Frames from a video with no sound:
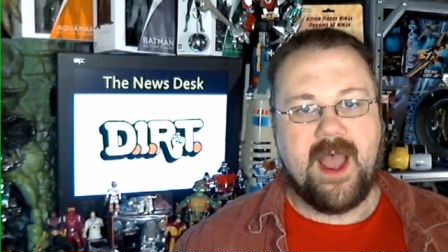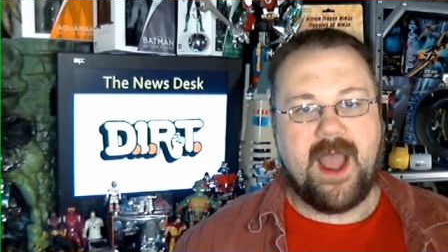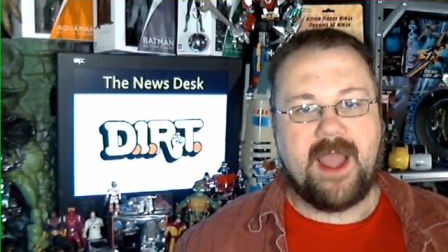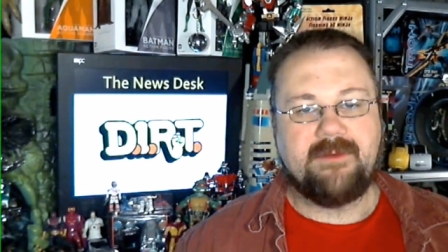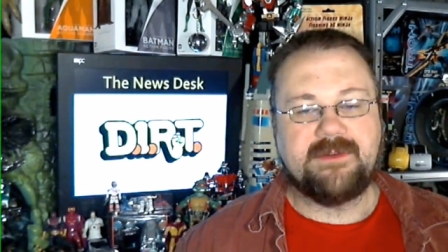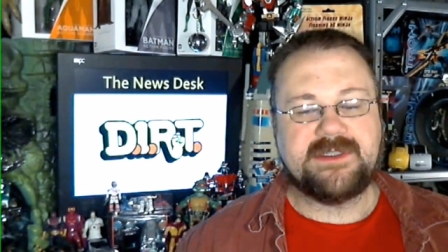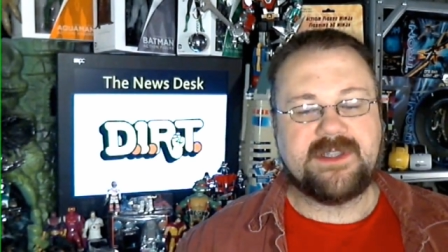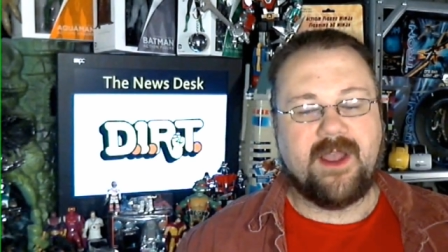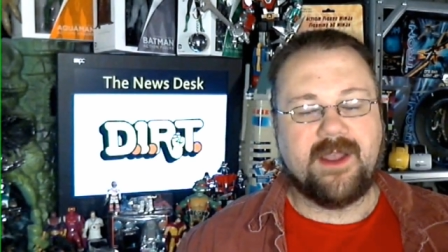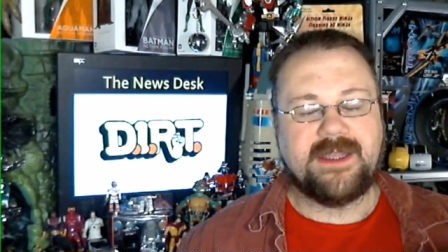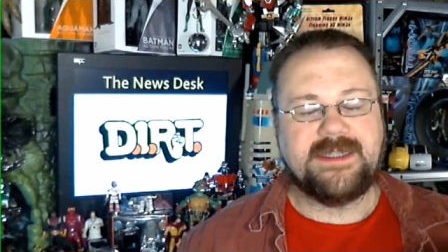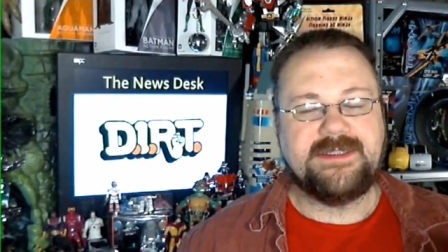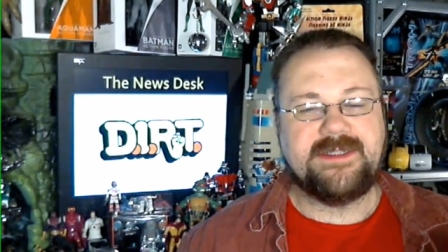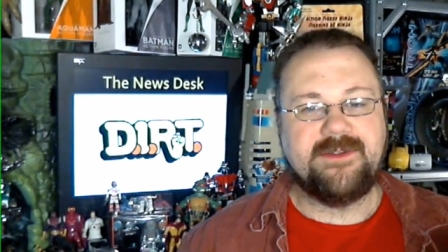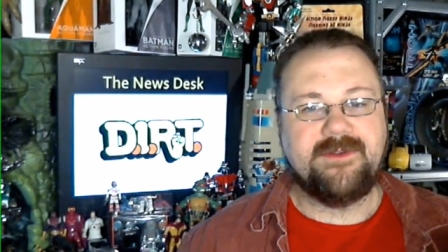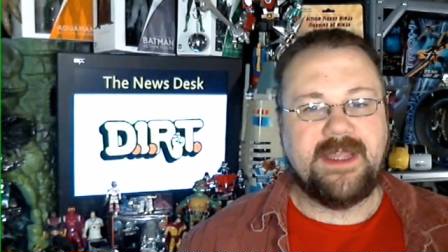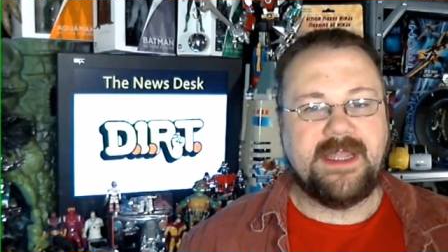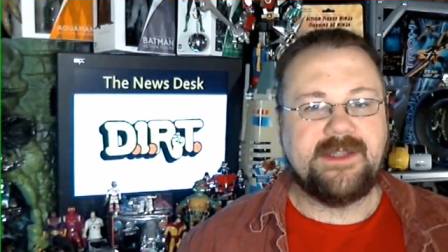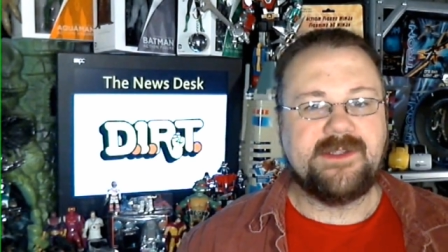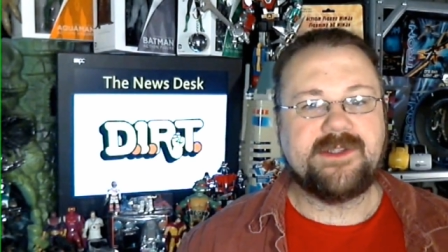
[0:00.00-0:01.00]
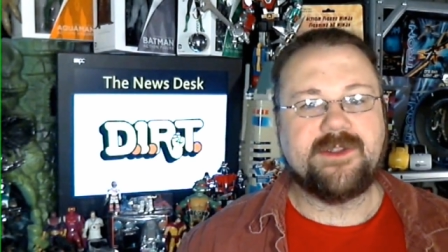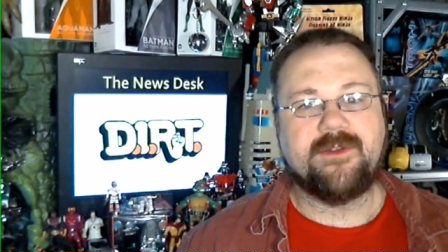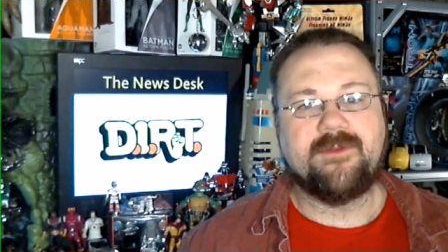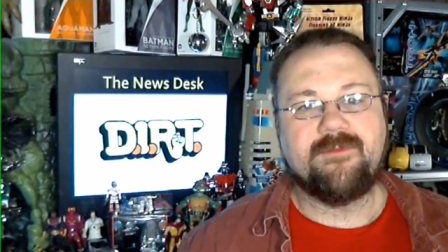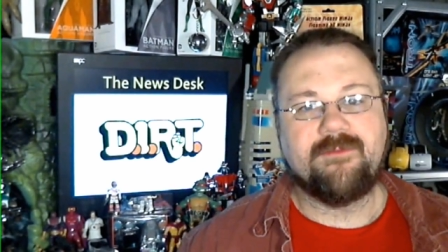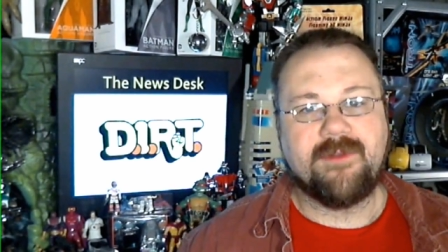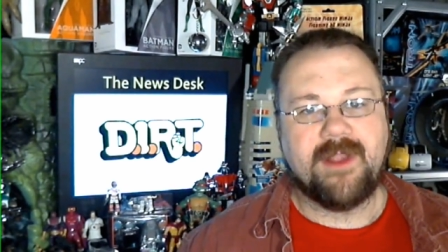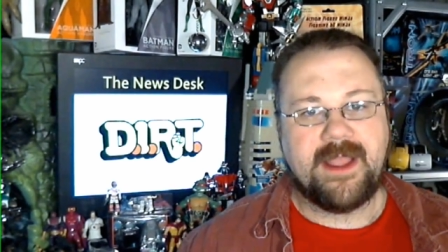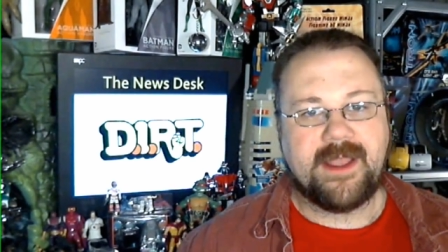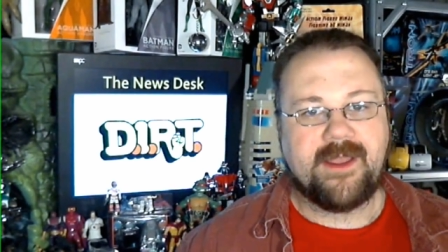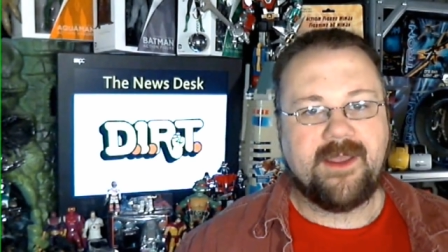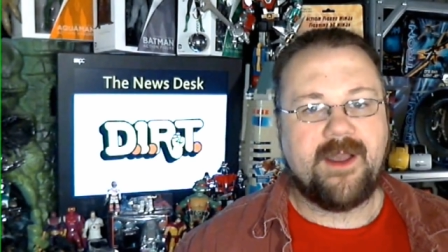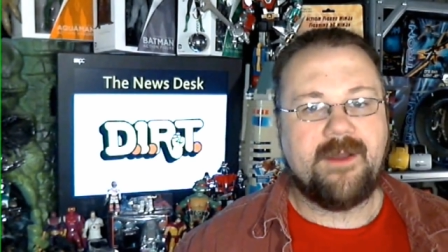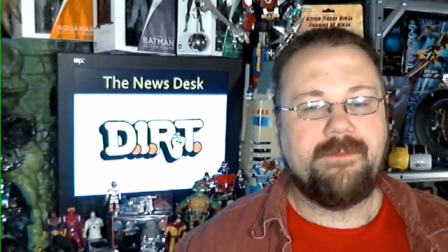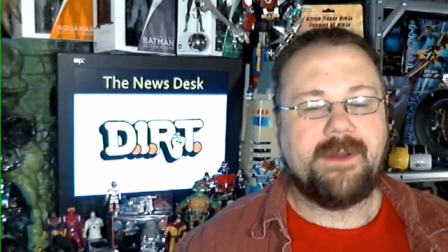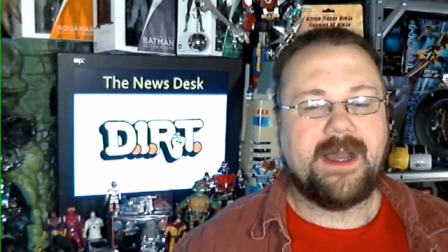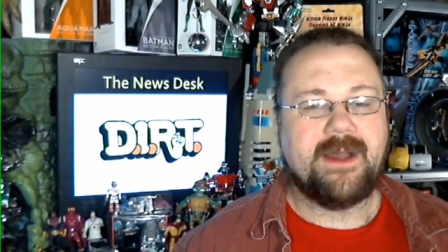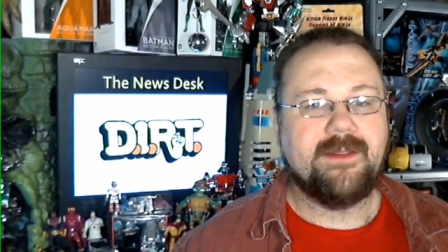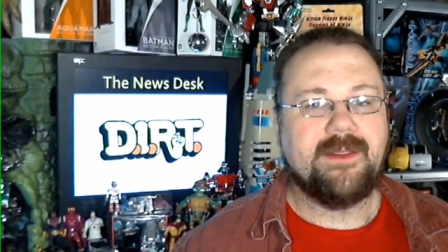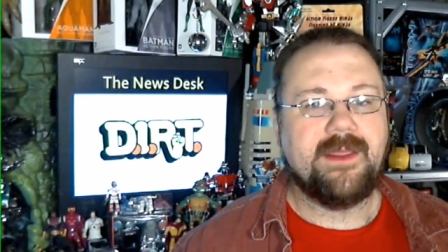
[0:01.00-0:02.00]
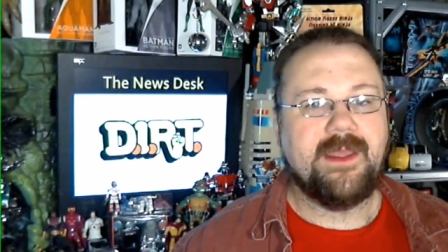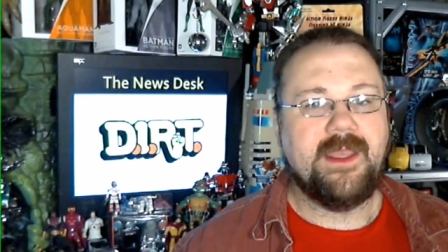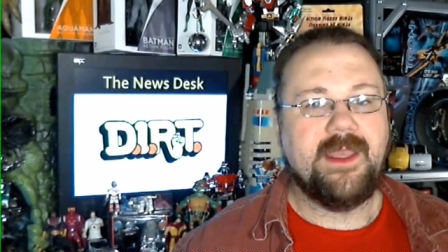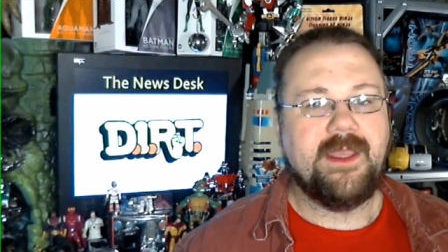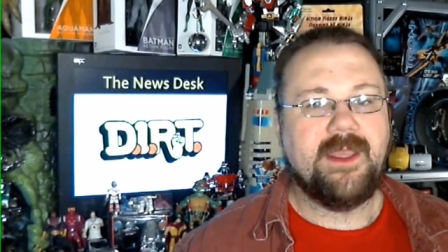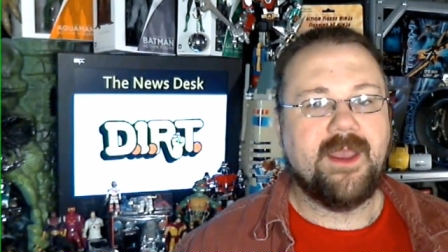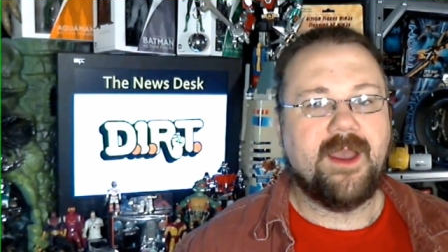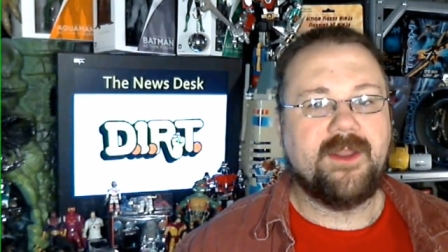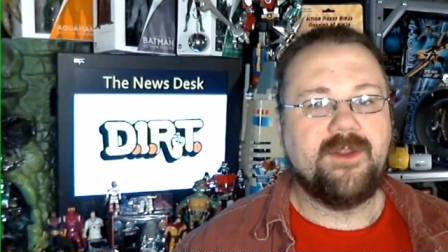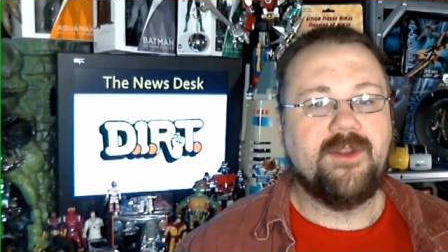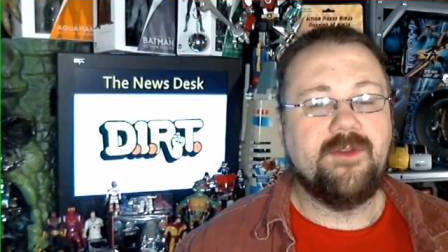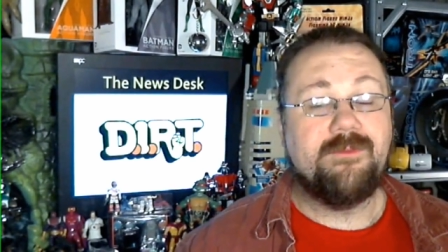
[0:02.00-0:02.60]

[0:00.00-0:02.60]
I was talking to intern Rick about the uh,